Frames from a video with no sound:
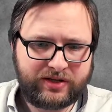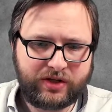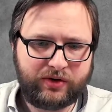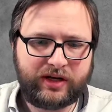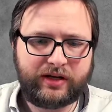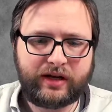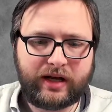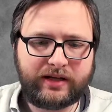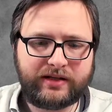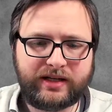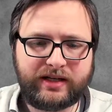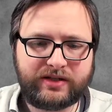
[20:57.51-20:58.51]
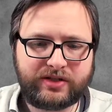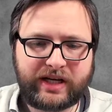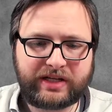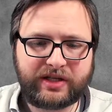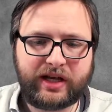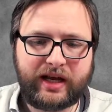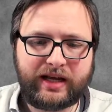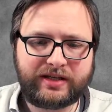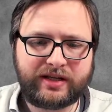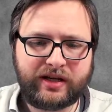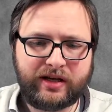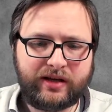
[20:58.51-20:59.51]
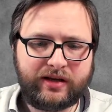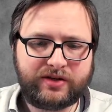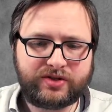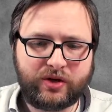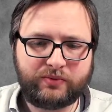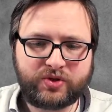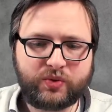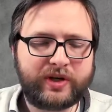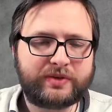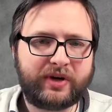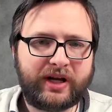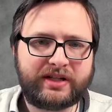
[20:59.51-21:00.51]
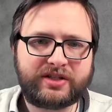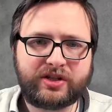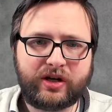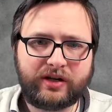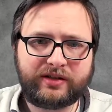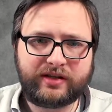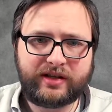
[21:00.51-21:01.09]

So in 1968, some Swiss brands started